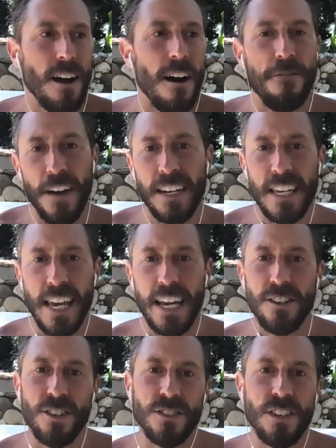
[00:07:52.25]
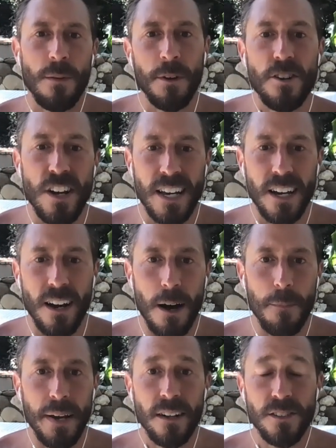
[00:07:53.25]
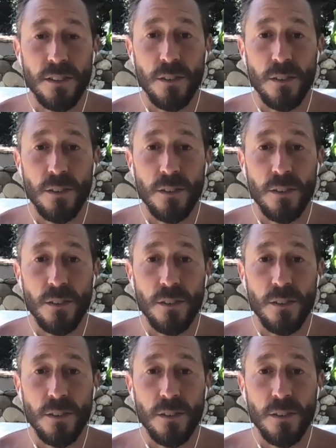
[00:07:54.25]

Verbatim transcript: offending agents, immunogenic compounds in